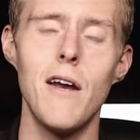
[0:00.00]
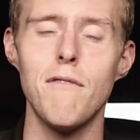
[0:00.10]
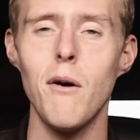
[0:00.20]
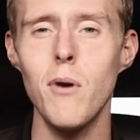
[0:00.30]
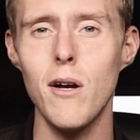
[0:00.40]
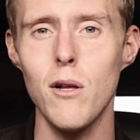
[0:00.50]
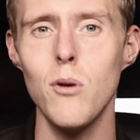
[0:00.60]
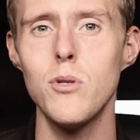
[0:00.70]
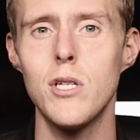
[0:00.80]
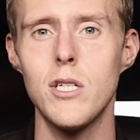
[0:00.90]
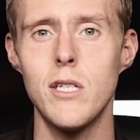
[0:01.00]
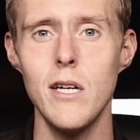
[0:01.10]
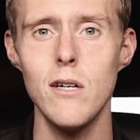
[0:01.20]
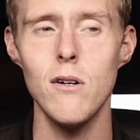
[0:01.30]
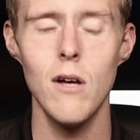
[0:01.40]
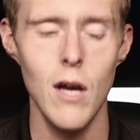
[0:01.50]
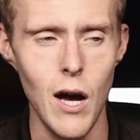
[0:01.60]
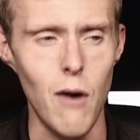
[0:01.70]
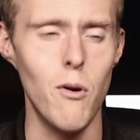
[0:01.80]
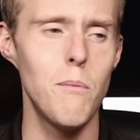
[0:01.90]
if I would have closed this deal,
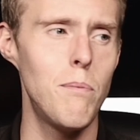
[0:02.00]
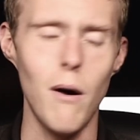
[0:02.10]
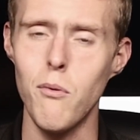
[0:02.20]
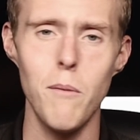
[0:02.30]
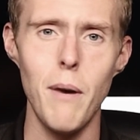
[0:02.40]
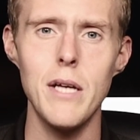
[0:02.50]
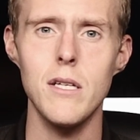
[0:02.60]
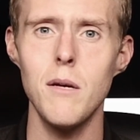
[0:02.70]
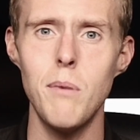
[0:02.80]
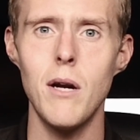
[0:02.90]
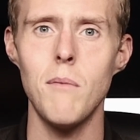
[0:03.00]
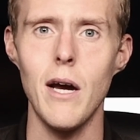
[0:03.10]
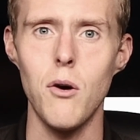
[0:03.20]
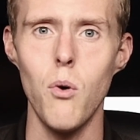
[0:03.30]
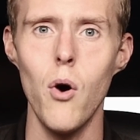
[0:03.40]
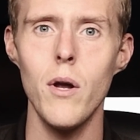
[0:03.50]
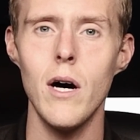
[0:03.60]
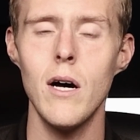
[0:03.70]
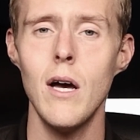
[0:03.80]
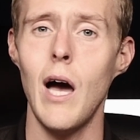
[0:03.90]
I would have, I would have basically been on my
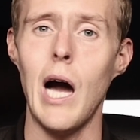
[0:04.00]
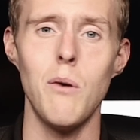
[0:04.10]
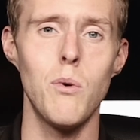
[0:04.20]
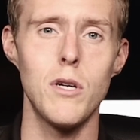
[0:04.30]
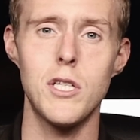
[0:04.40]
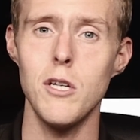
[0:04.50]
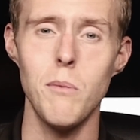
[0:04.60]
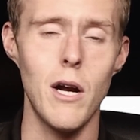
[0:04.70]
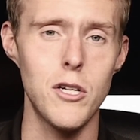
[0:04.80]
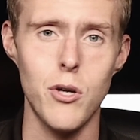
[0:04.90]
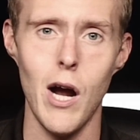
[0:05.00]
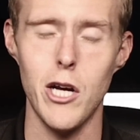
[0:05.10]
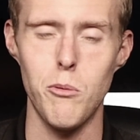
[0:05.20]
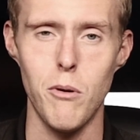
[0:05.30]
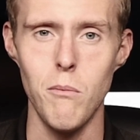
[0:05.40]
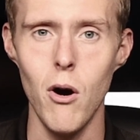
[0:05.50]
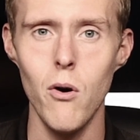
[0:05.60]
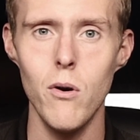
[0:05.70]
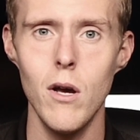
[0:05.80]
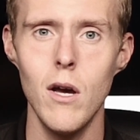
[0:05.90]
quota. I would have still been on track to
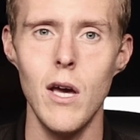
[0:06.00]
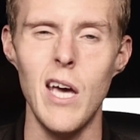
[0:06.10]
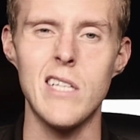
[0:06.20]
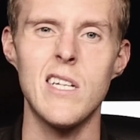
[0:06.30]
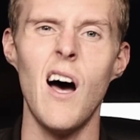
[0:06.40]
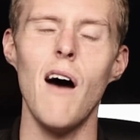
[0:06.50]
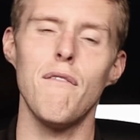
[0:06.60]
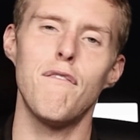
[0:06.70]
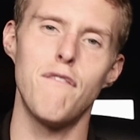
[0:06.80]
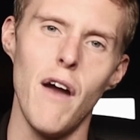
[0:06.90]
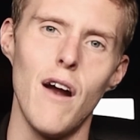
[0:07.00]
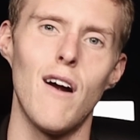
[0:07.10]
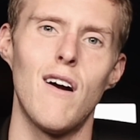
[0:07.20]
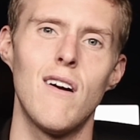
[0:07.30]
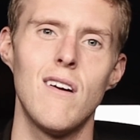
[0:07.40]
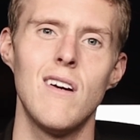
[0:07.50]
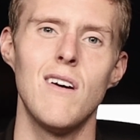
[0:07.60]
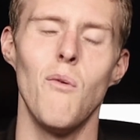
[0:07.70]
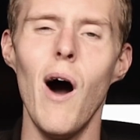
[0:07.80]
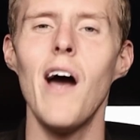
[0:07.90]
promote. It's not fair.
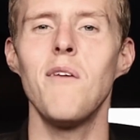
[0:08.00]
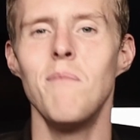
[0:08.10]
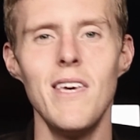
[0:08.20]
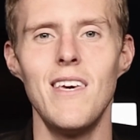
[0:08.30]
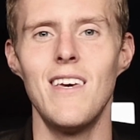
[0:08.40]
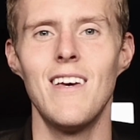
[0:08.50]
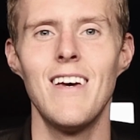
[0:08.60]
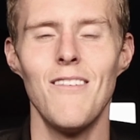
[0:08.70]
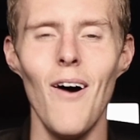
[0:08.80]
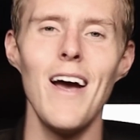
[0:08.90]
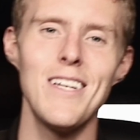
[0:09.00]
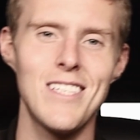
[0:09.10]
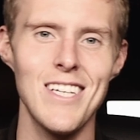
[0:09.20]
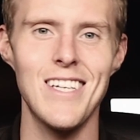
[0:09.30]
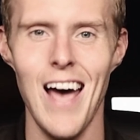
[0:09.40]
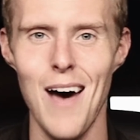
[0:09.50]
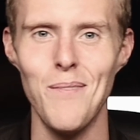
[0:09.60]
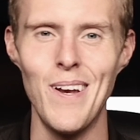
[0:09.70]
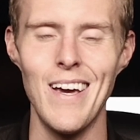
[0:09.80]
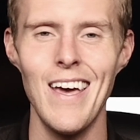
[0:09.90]
Why me? why is this
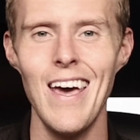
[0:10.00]
happening?